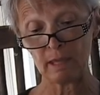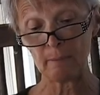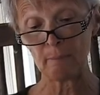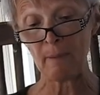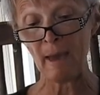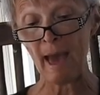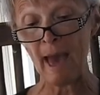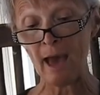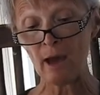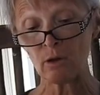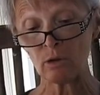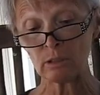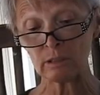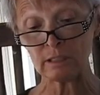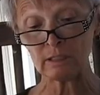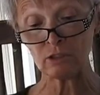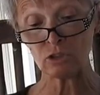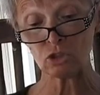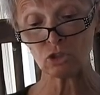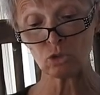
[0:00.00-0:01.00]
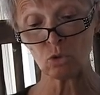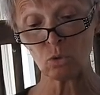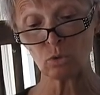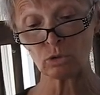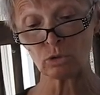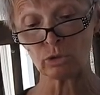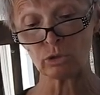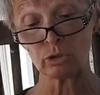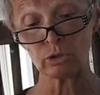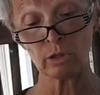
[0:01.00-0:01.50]
a pat on his
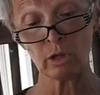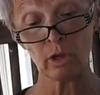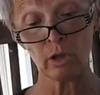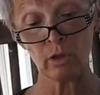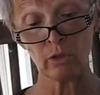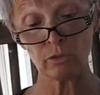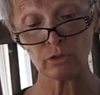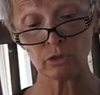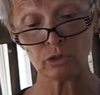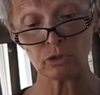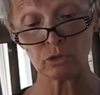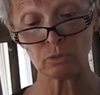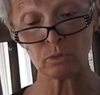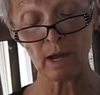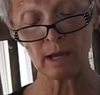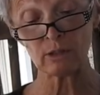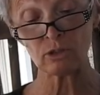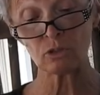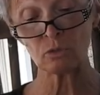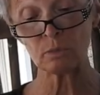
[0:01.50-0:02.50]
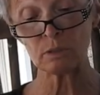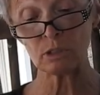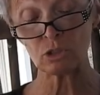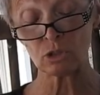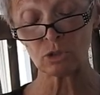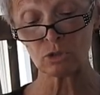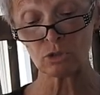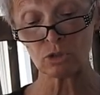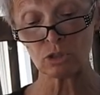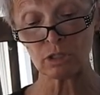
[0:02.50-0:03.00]
shoulder, the director
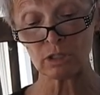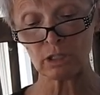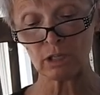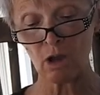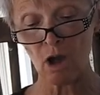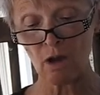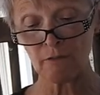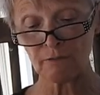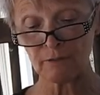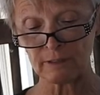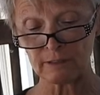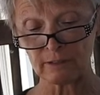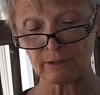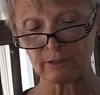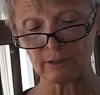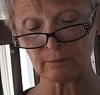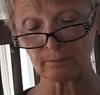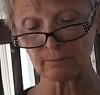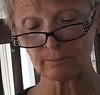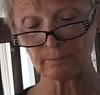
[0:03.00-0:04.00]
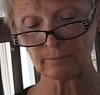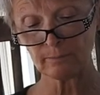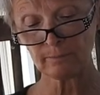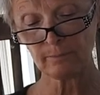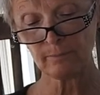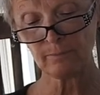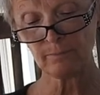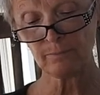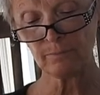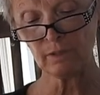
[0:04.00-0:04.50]
returned to the office.
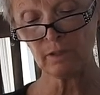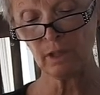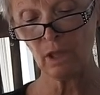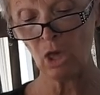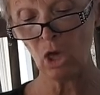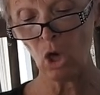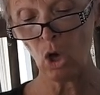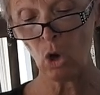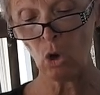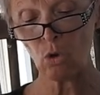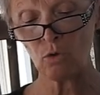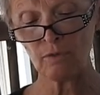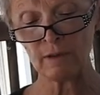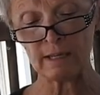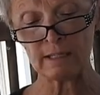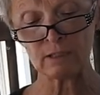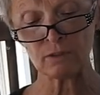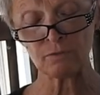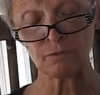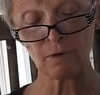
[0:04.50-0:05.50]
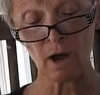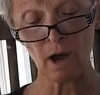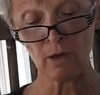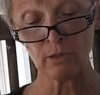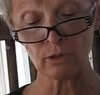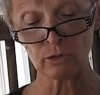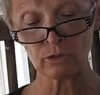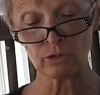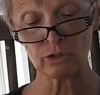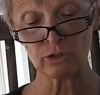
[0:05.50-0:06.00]
Ove's
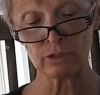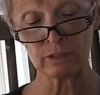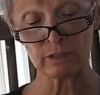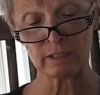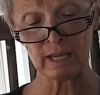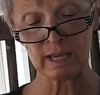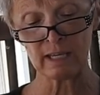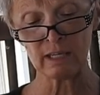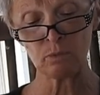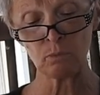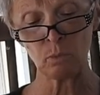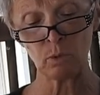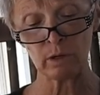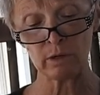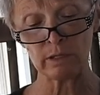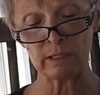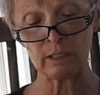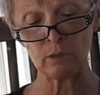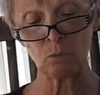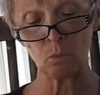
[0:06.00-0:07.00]
father stayed where he